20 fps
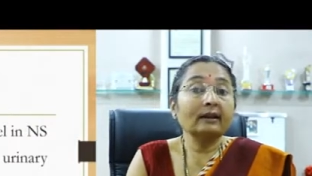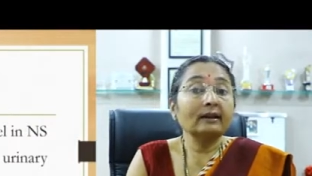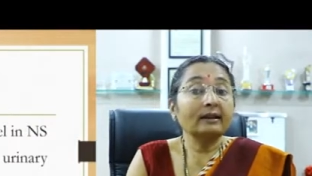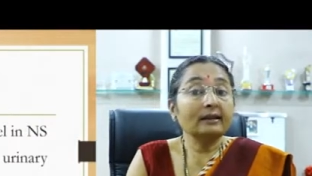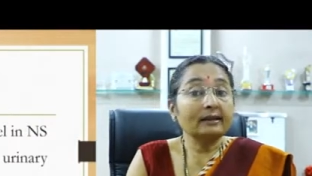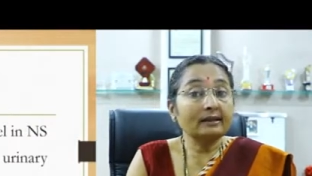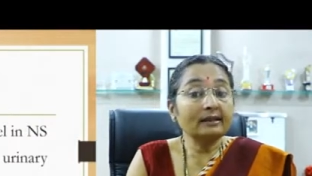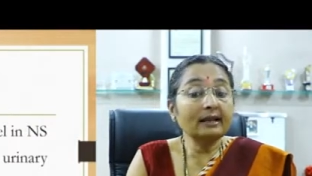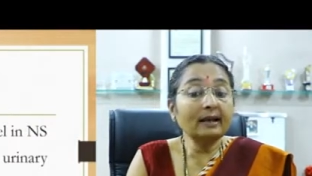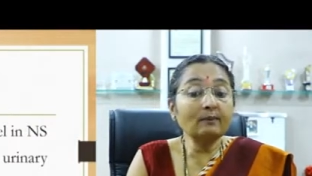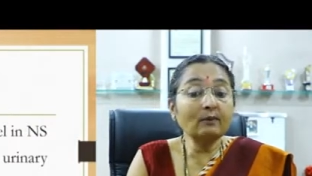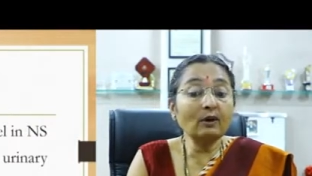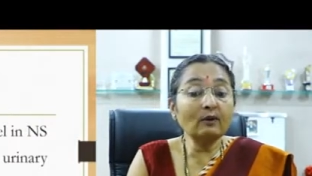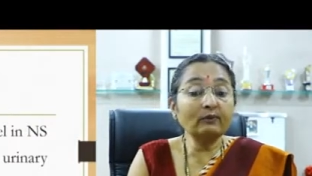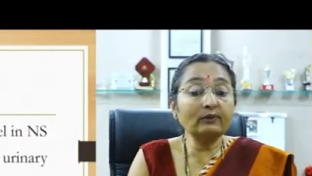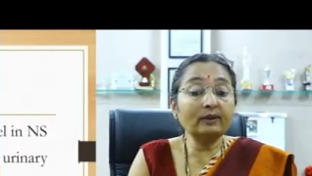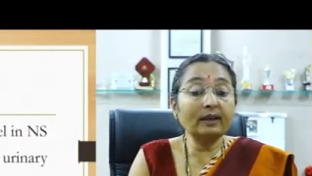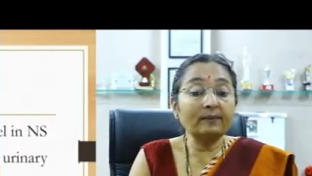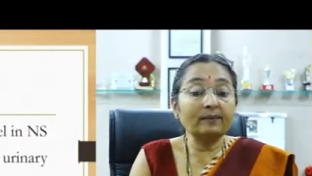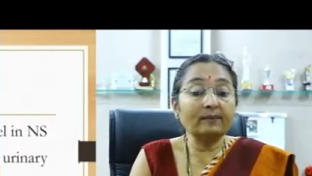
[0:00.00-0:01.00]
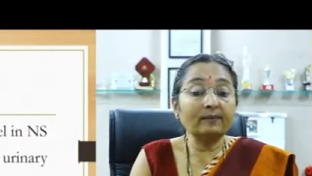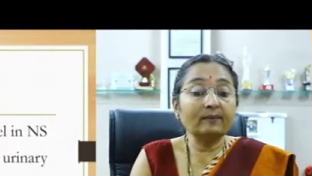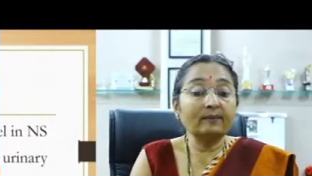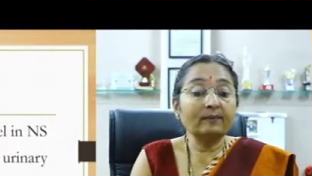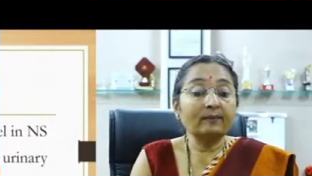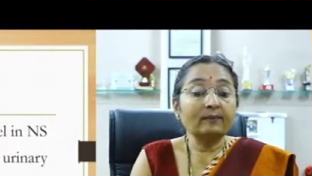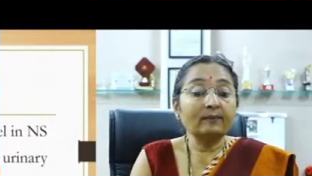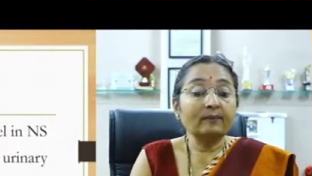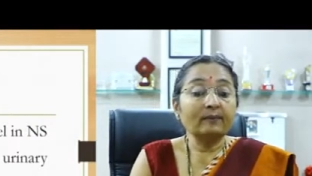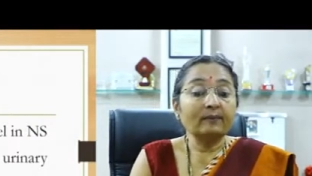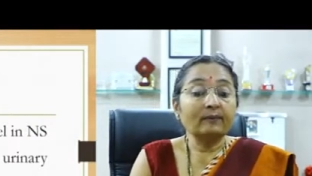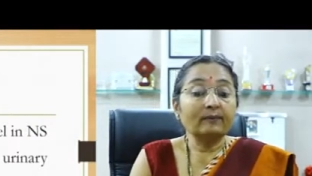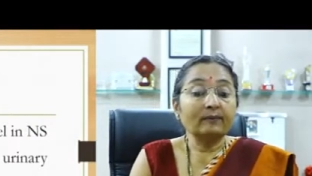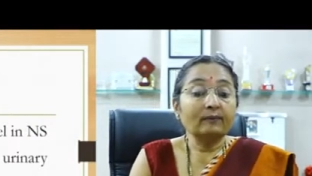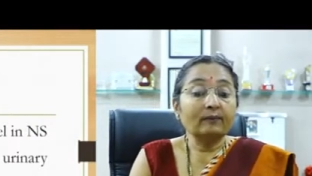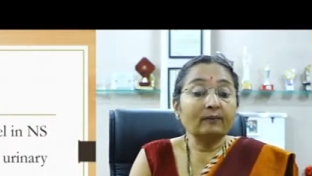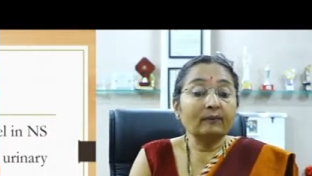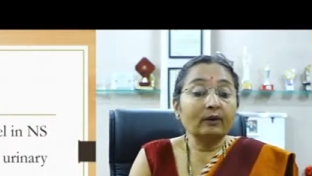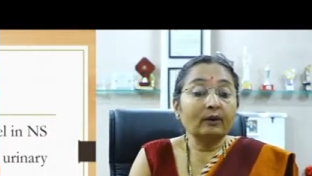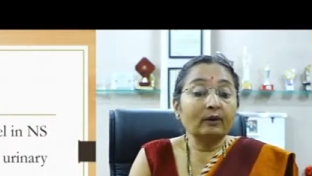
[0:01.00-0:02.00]
Some of them
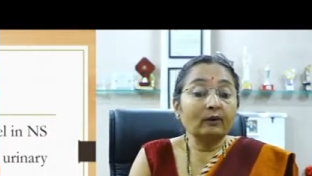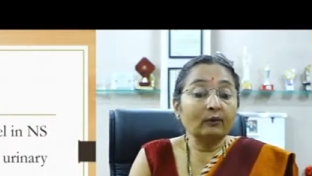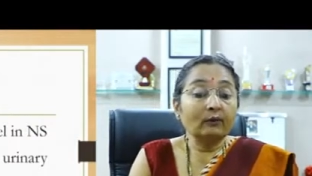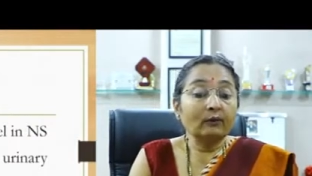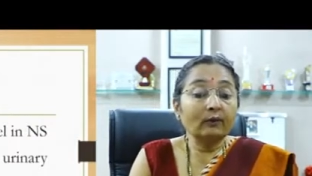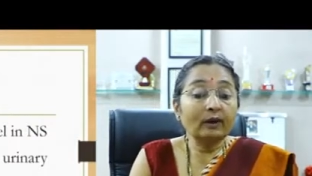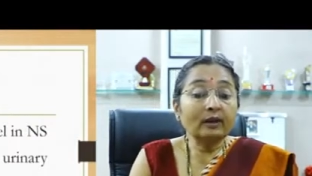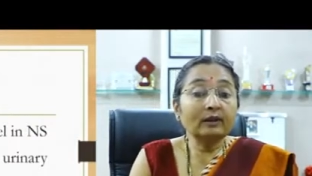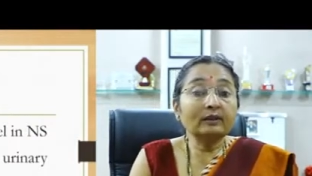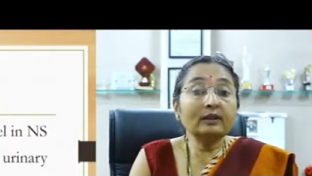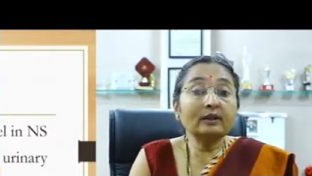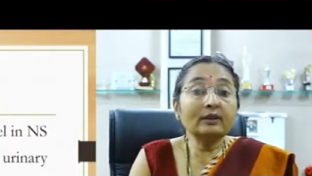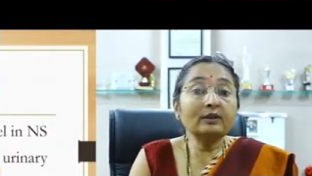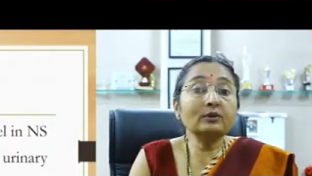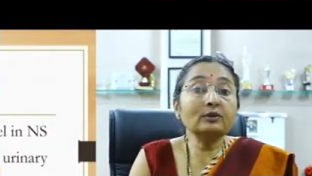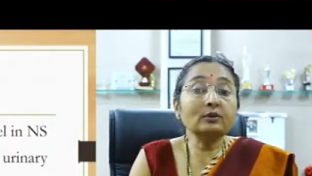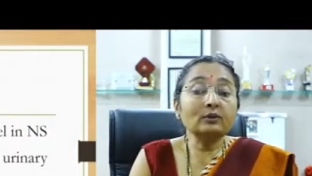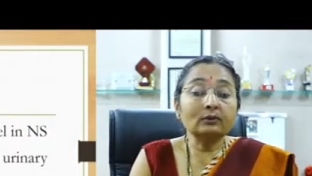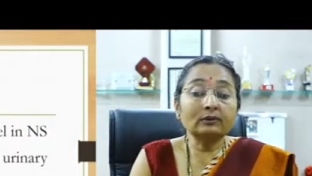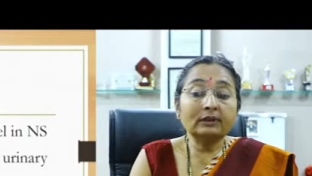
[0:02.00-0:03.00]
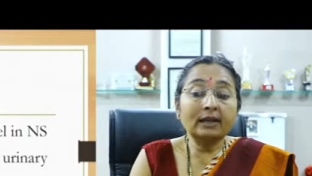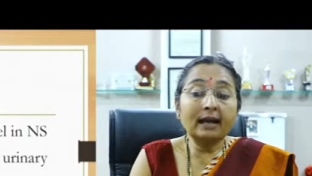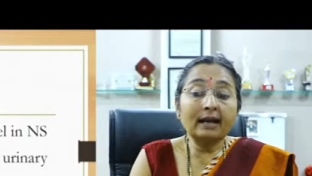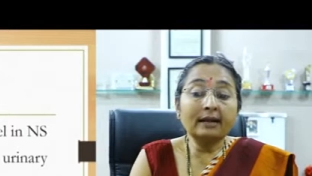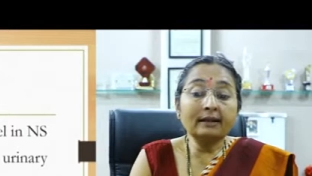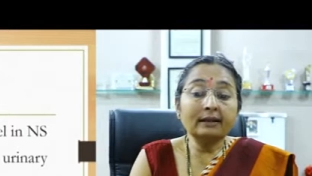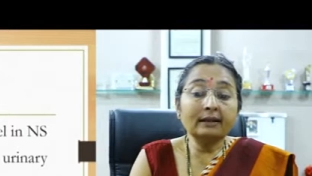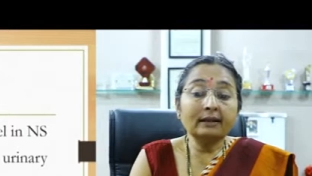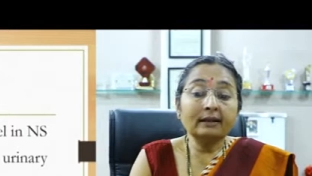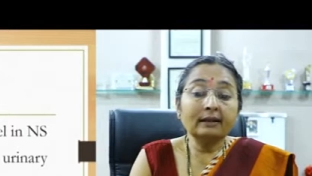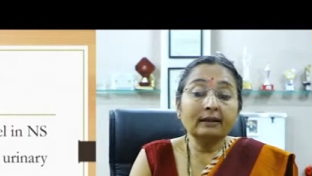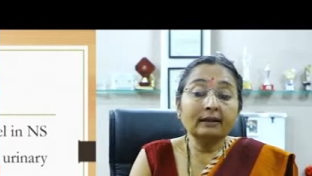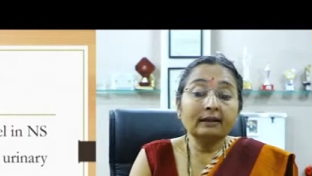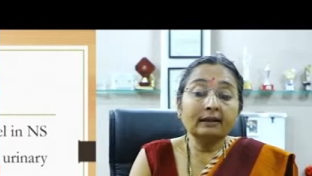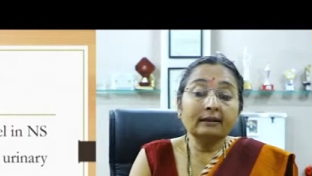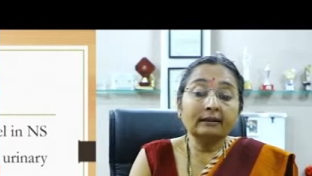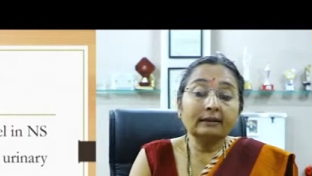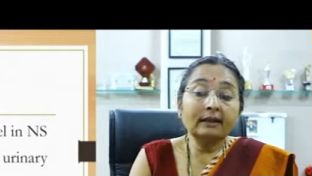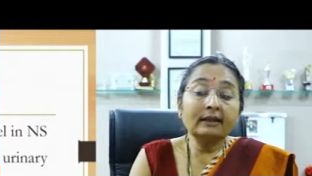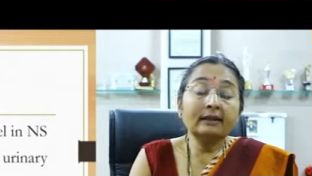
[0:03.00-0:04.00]
further show that
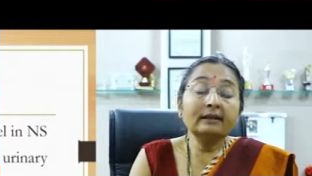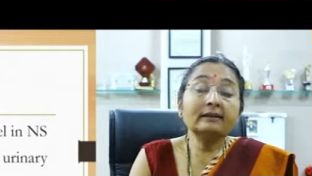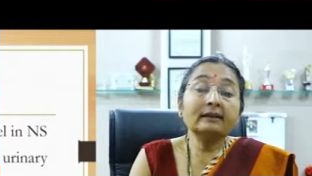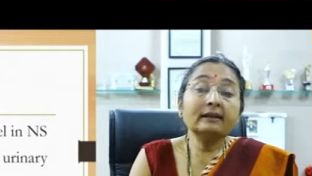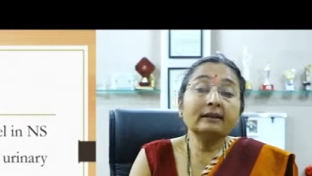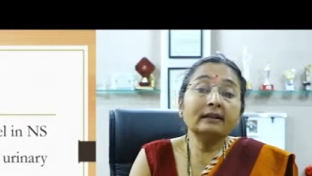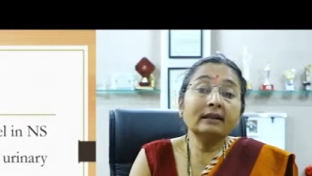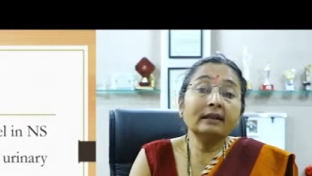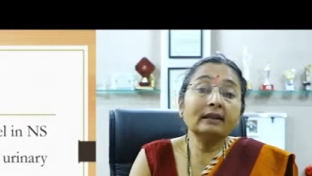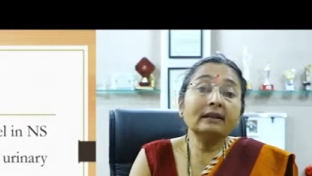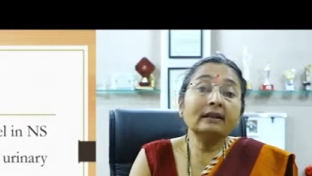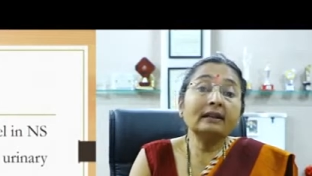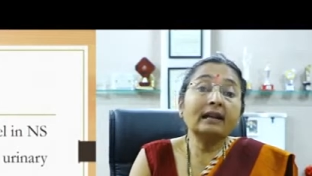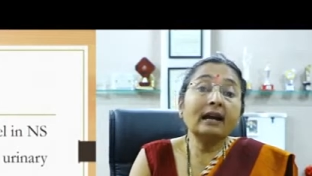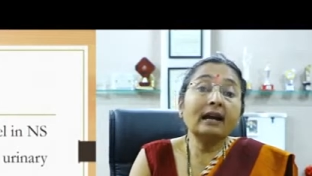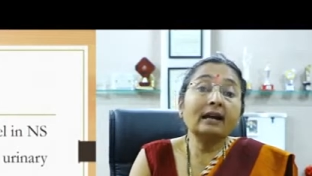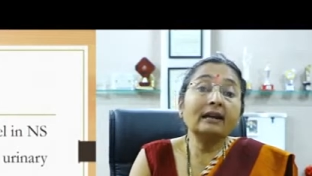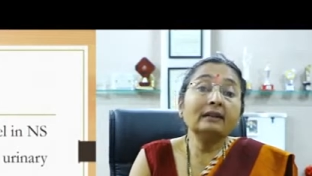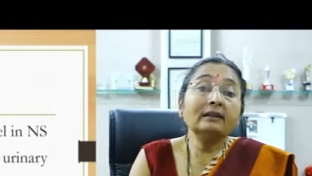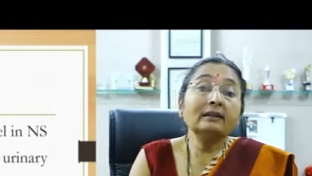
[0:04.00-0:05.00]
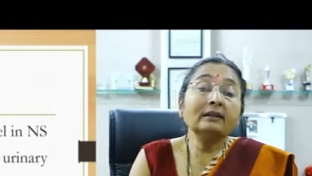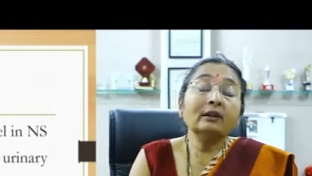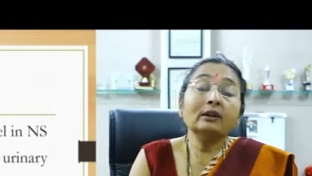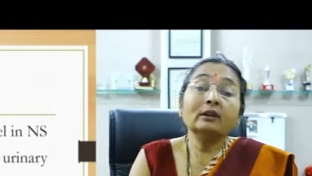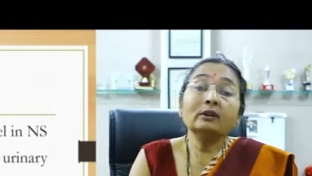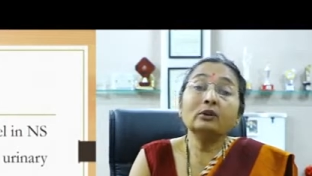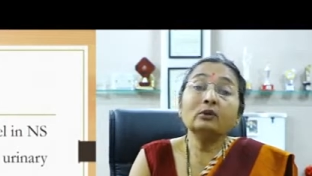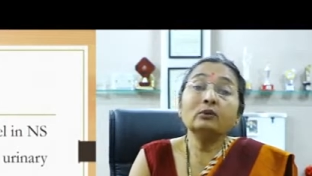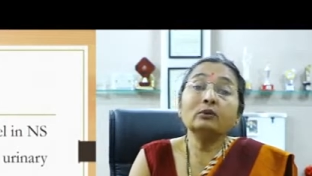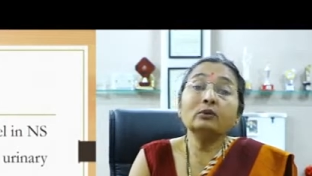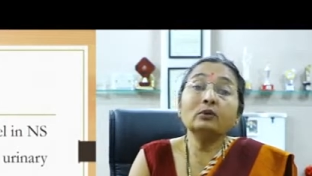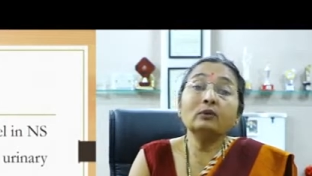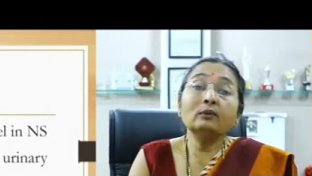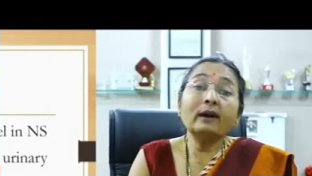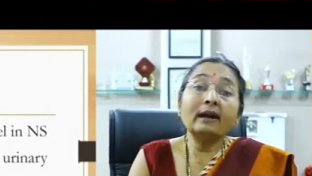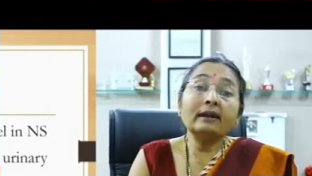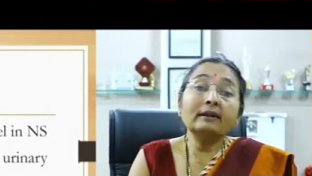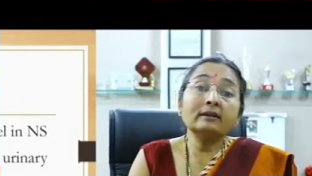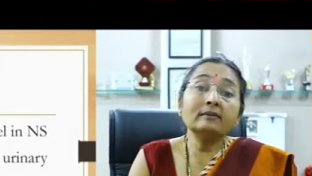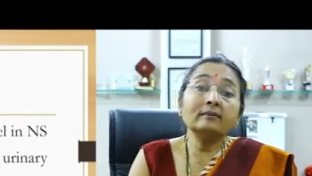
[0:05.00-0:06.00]
there is a decline due to
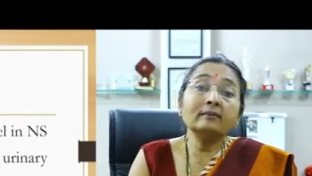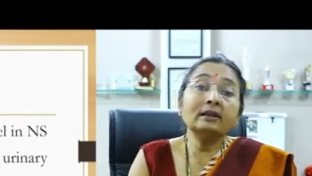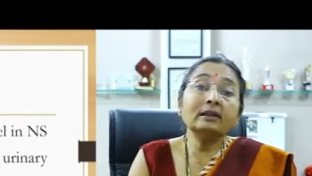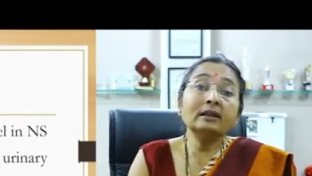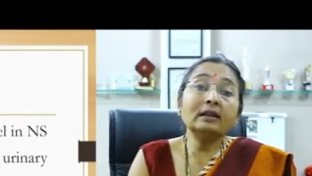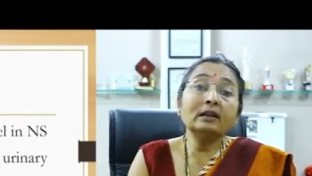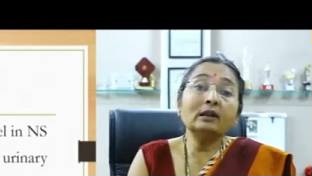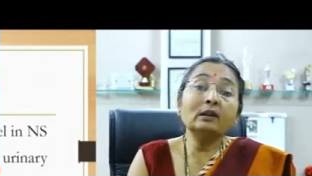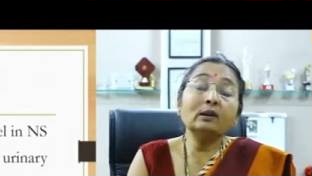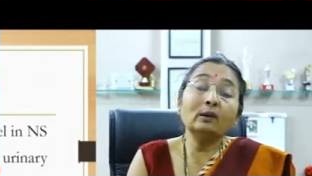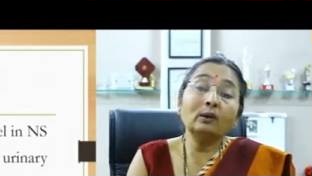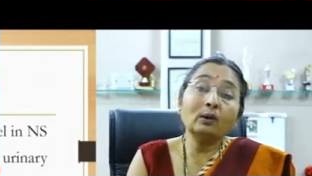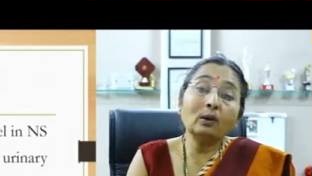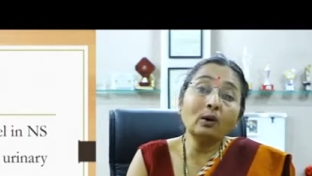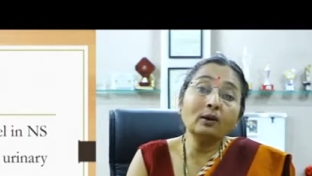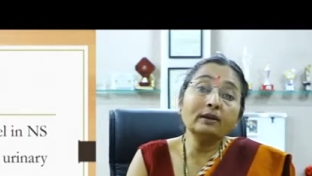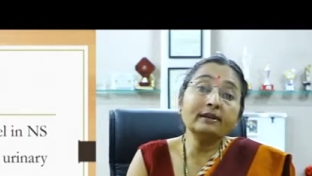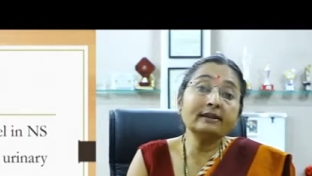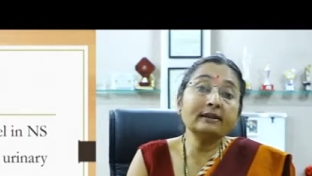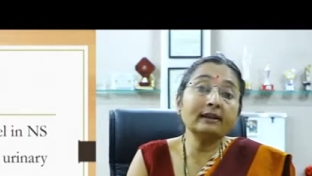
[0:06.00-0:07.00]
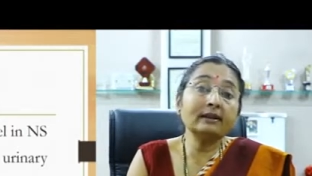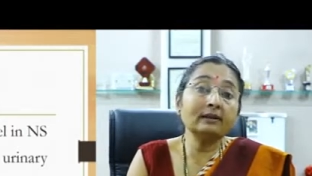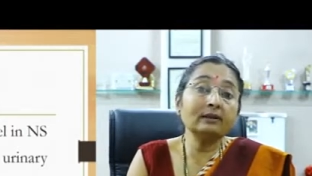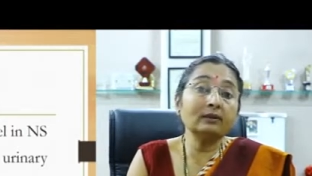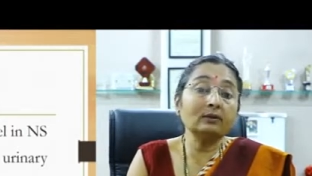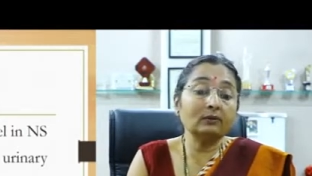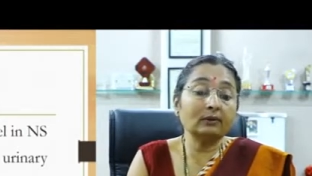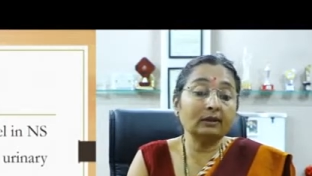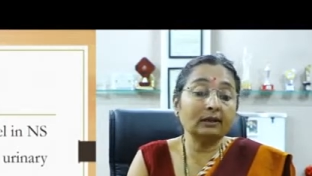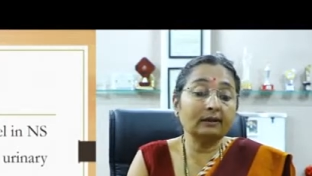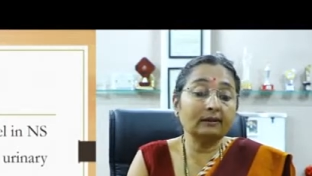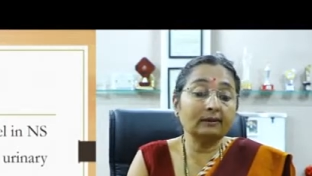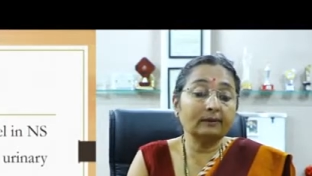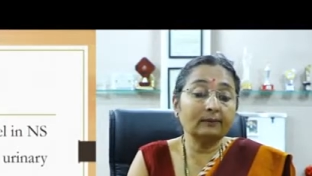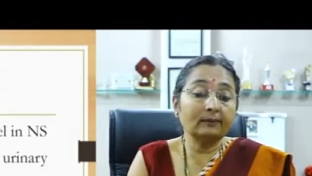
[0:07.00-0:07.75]
vitamin D lost in urine.